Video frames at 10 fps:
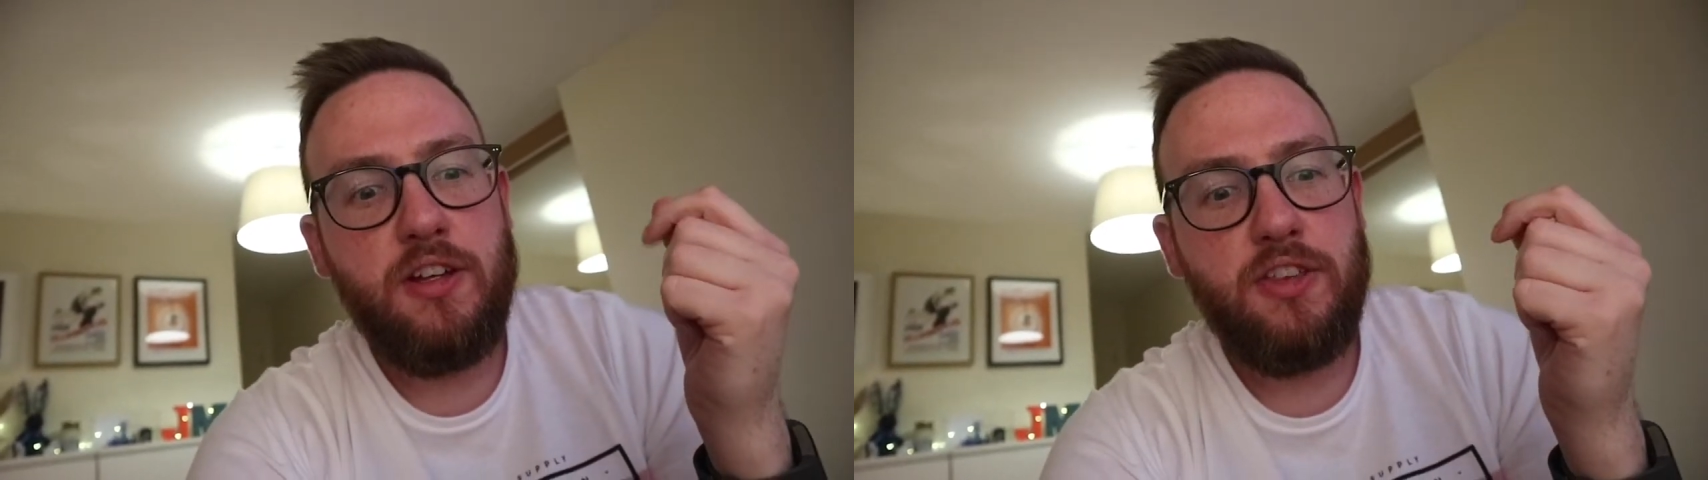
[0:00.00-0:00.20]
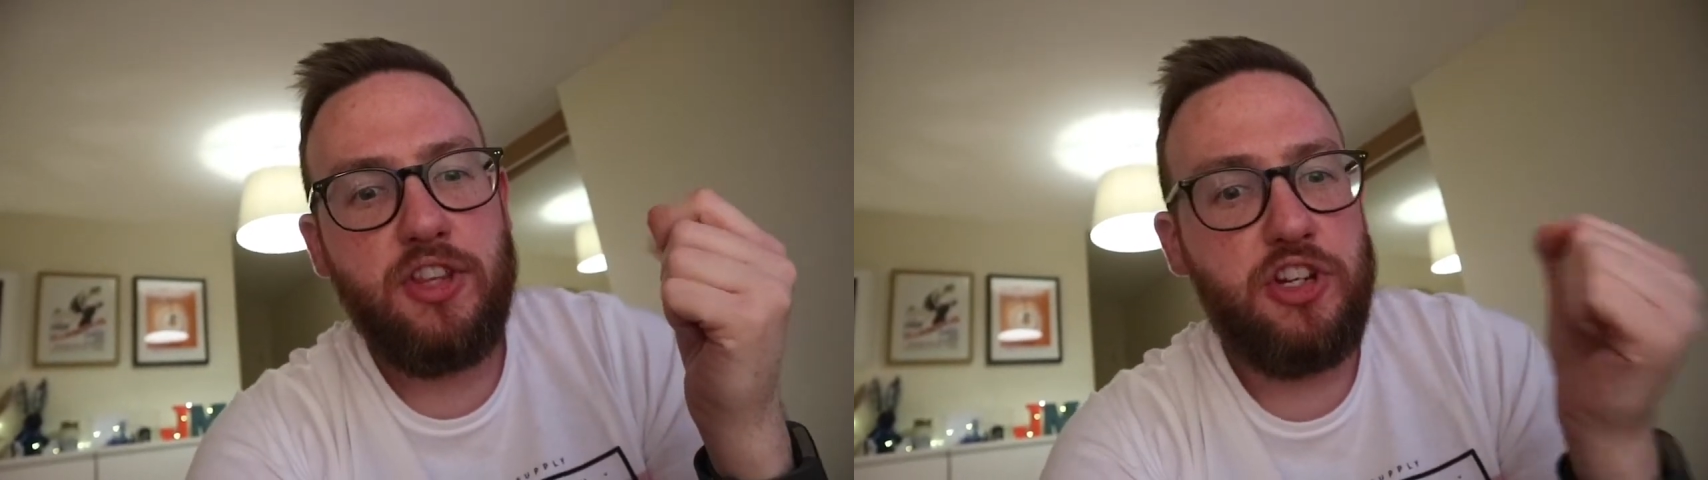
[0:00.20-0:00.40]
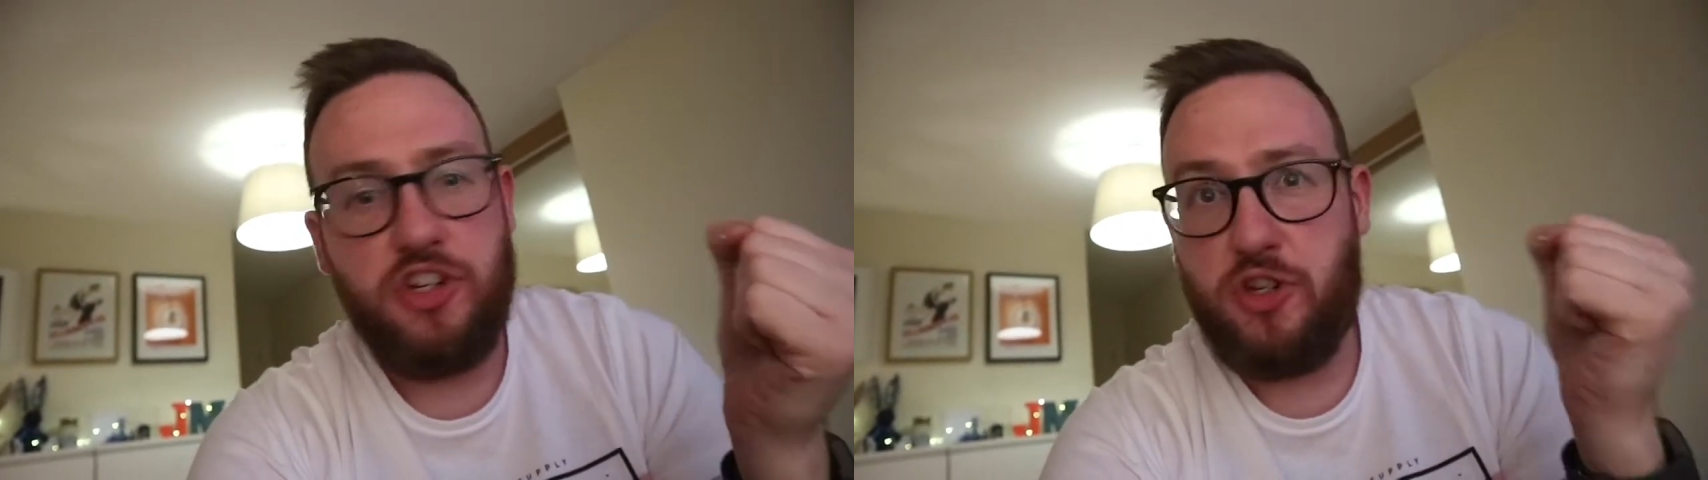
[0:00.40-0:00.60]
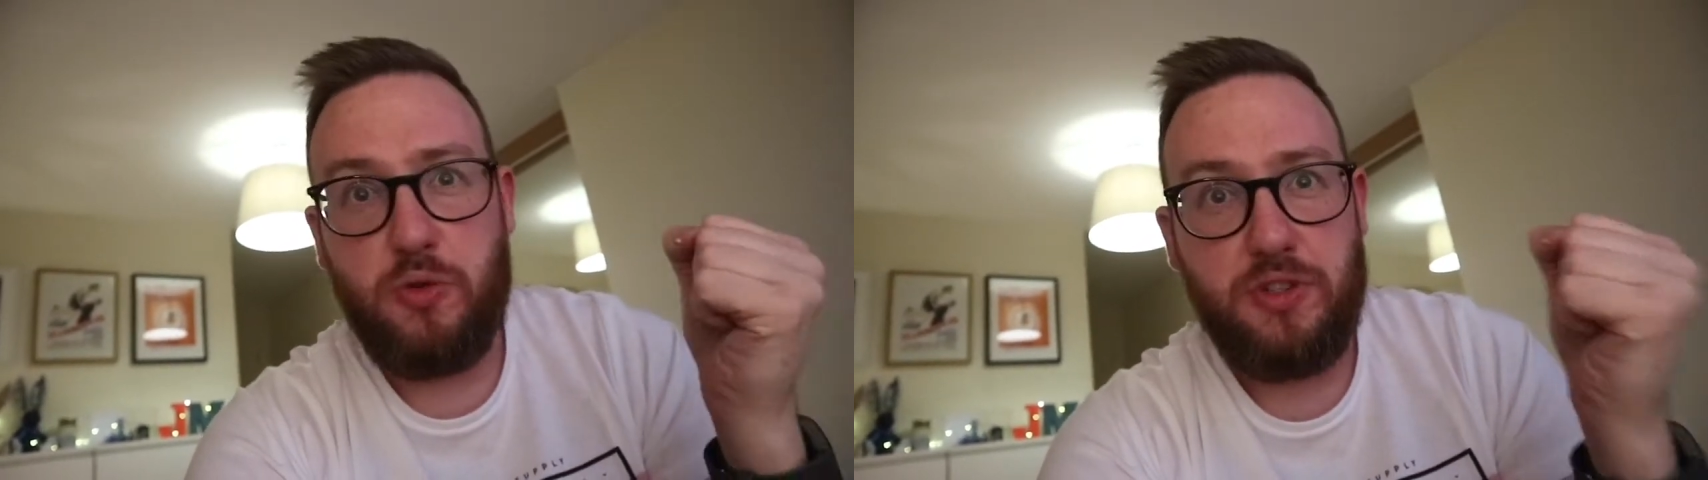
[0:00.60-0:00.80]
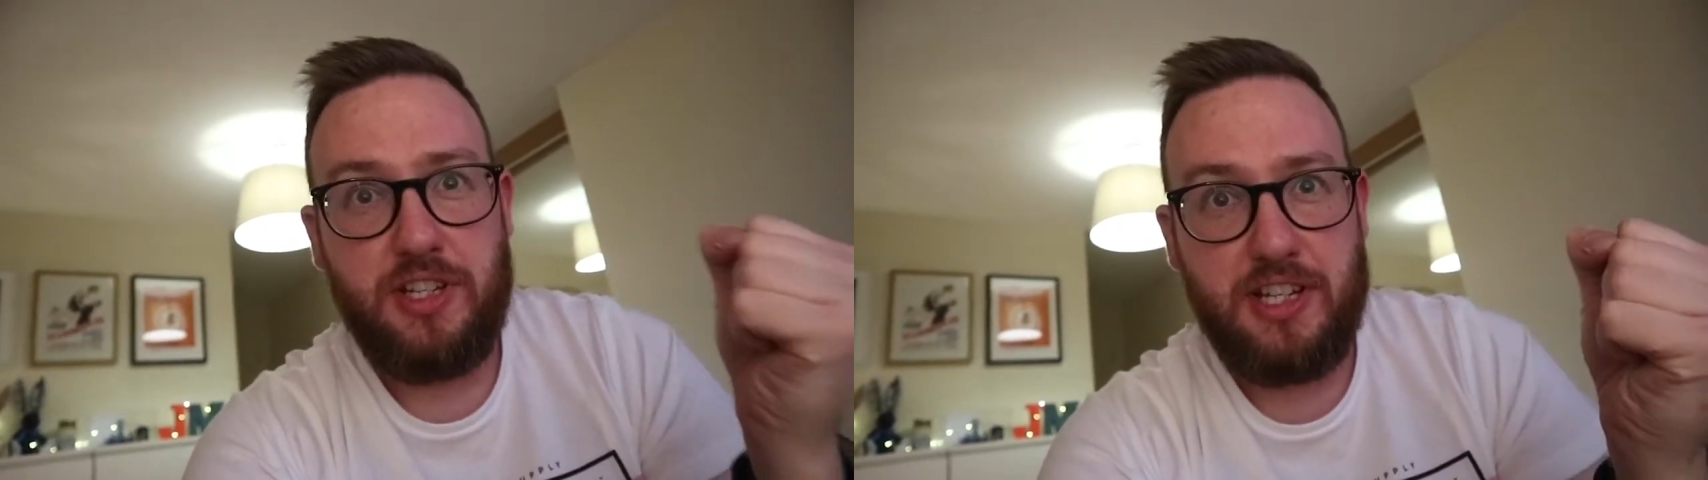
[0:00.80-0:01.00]
the new
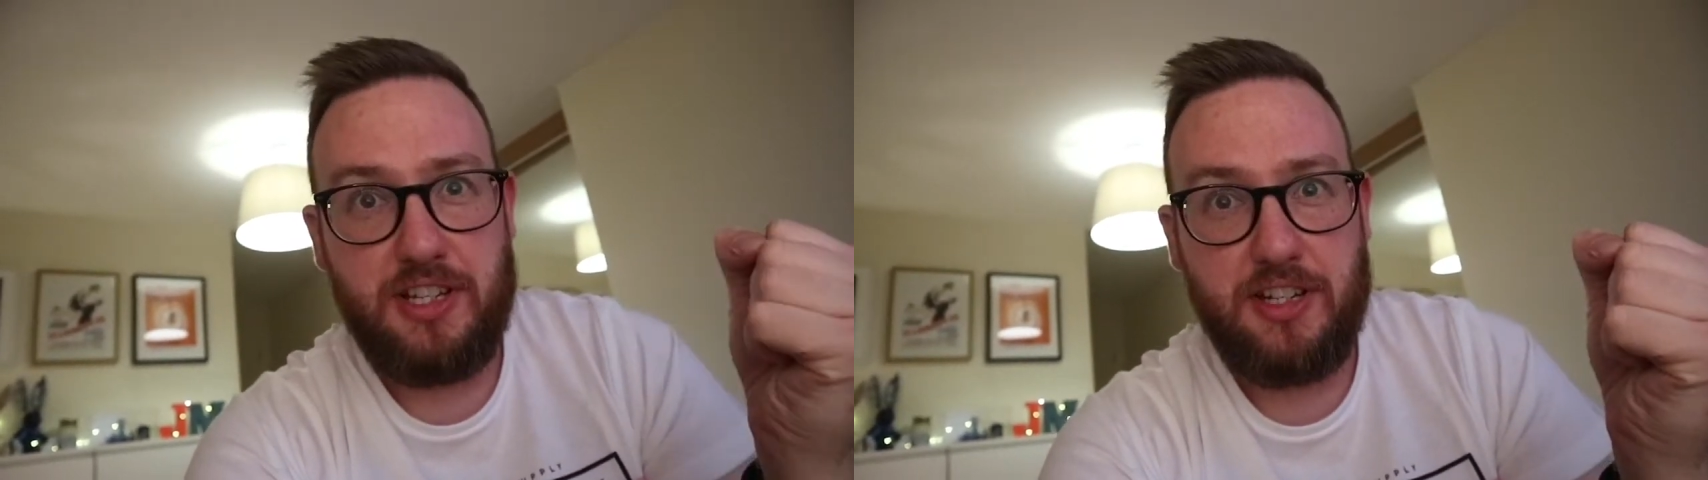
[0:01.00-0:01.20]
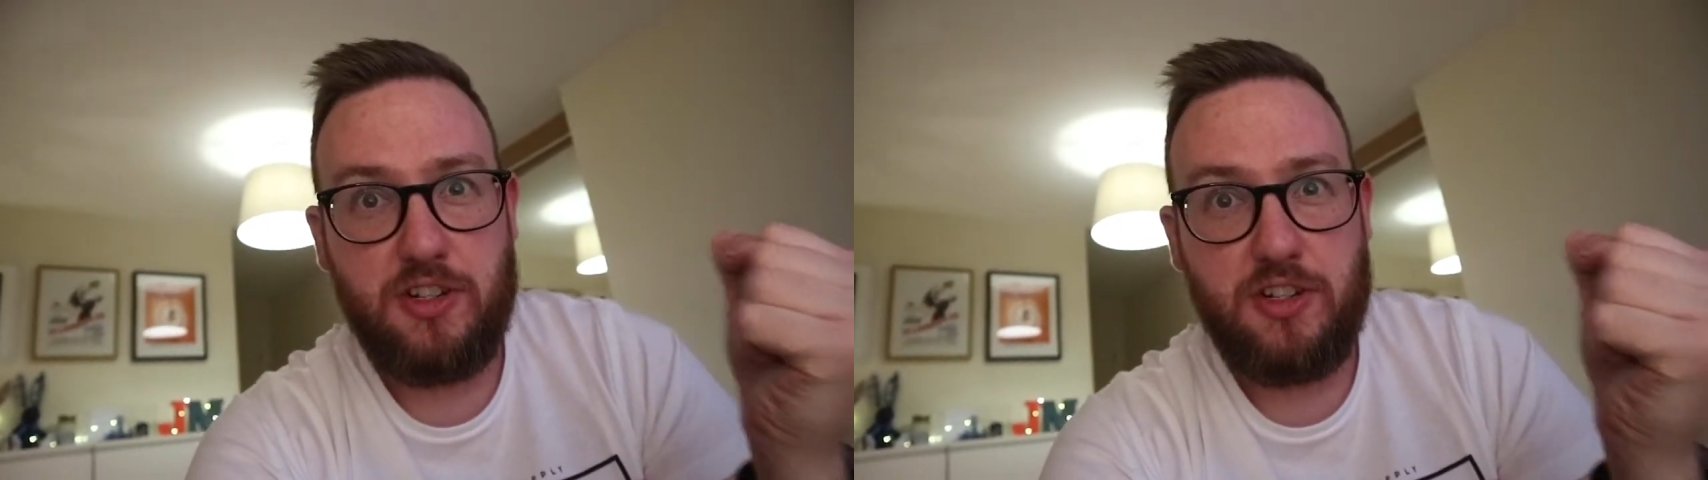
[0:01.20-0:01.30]
season,